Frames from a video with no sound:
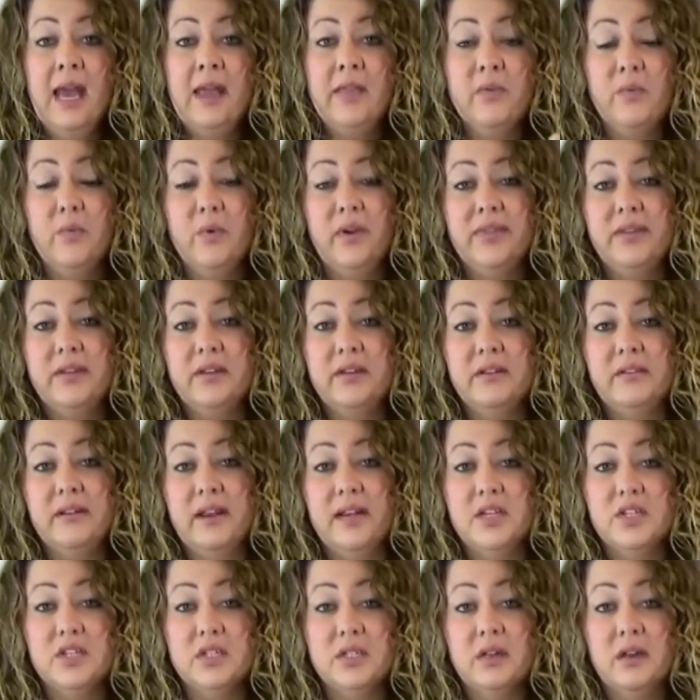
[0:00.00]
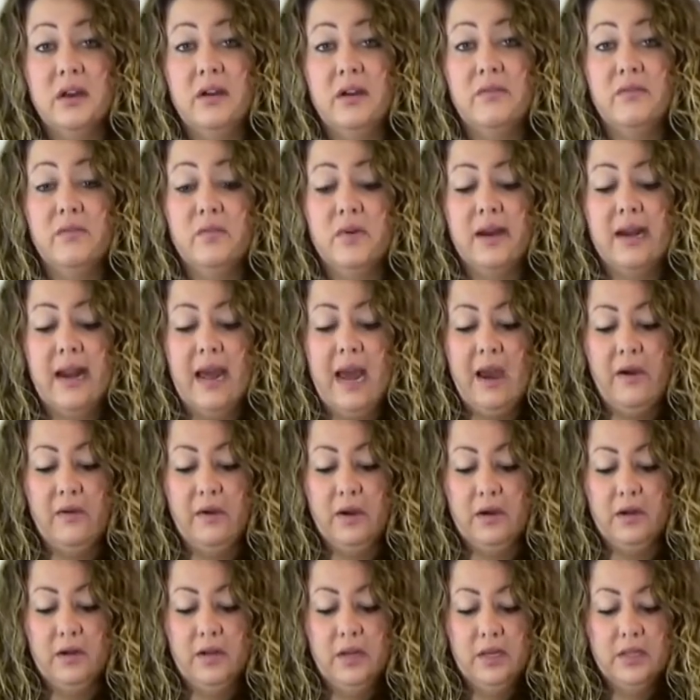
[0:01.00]
and then with a duration of 1
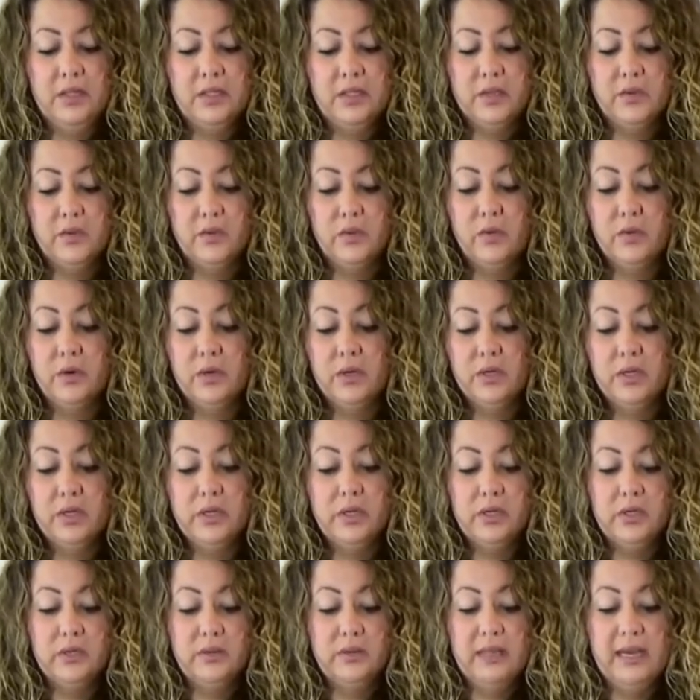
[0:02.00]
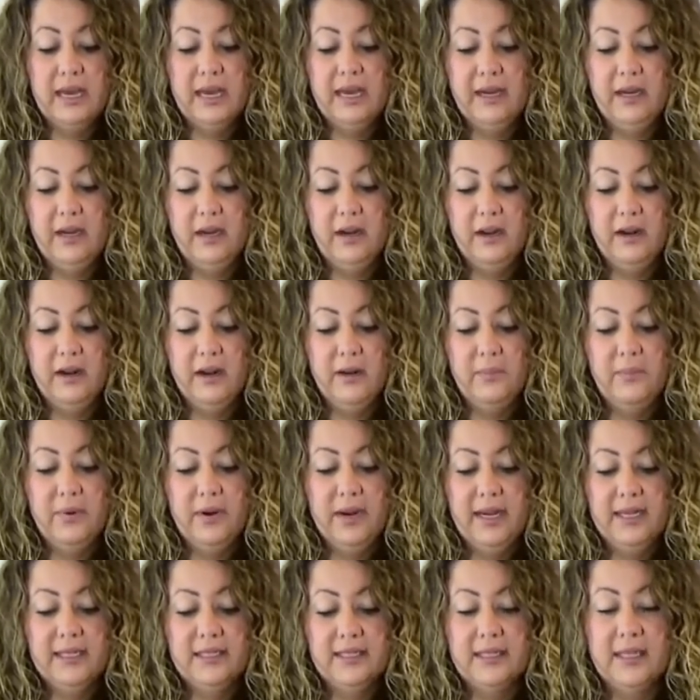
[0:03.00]
hour. So in order to do that, you're going to
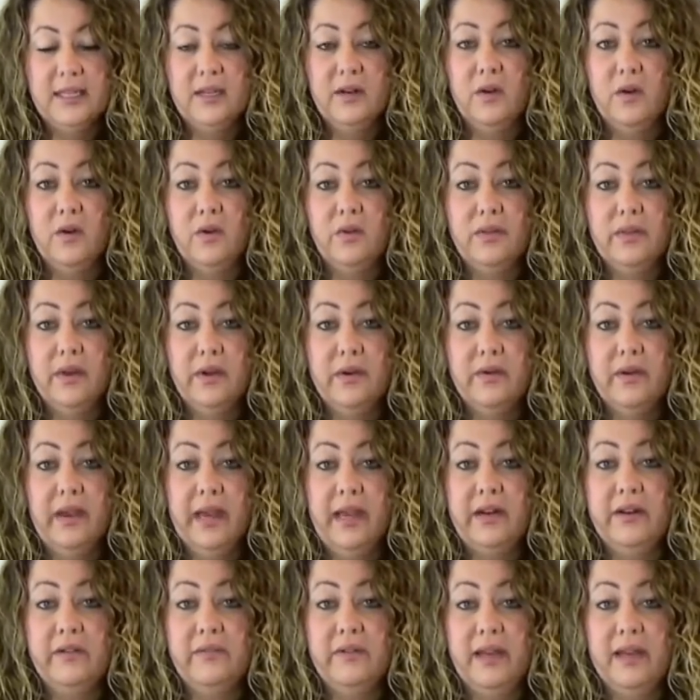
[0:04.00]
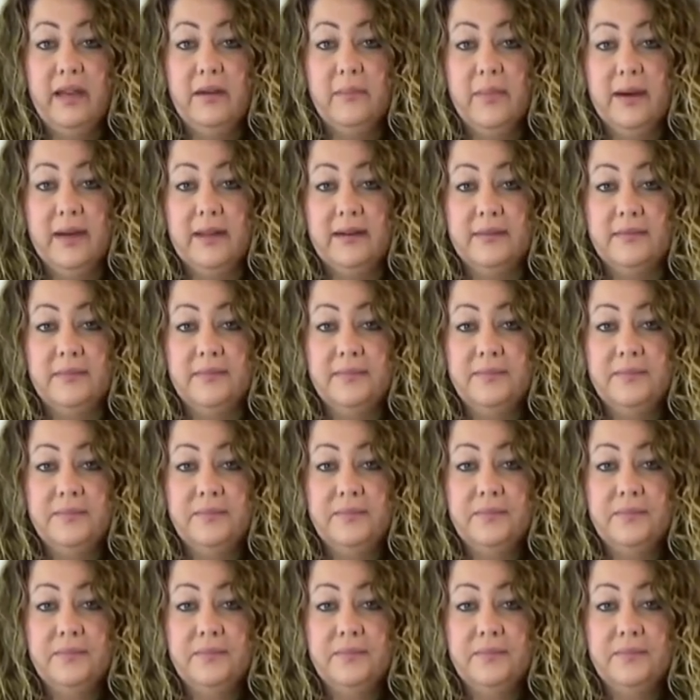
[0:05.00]
press and hold the OK to Wake button.